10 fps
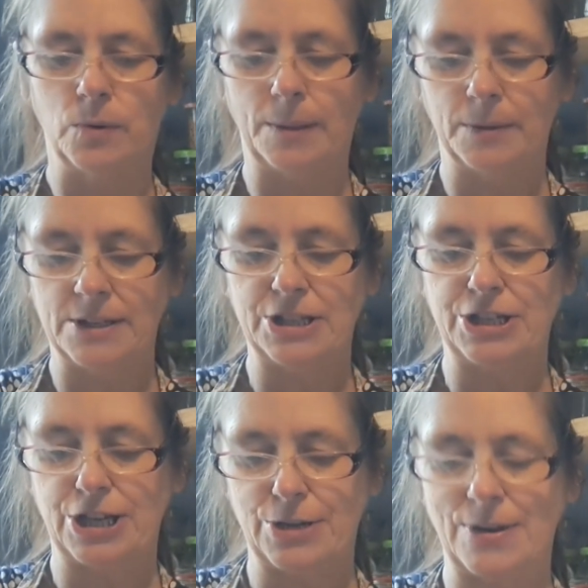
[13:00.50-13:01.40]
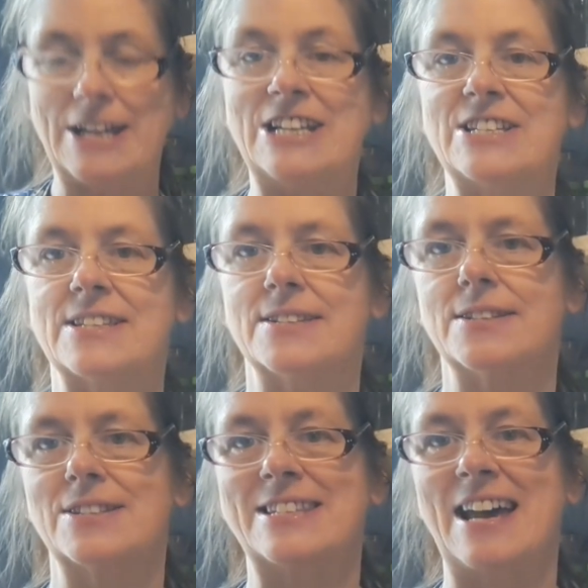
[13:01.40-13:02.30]
what I'm going to do is
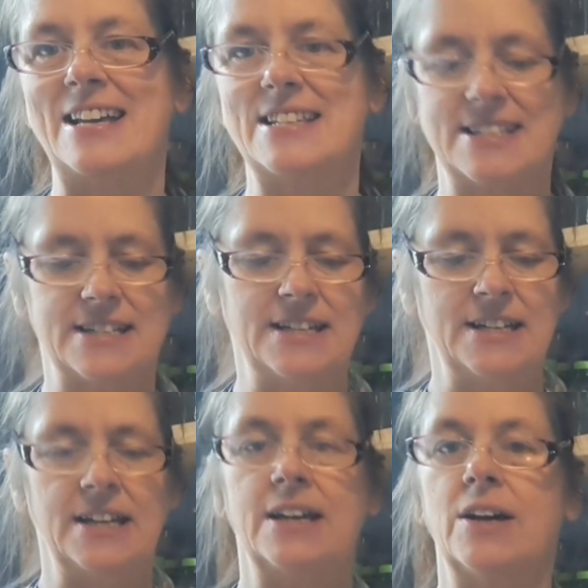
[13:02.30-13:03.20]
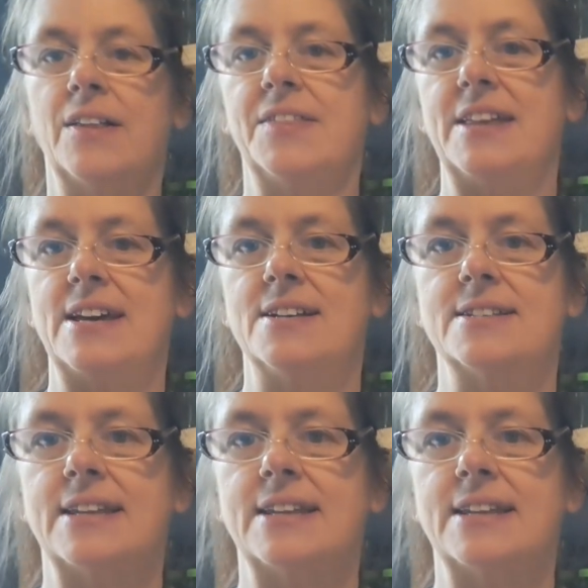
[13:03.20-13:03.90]
test this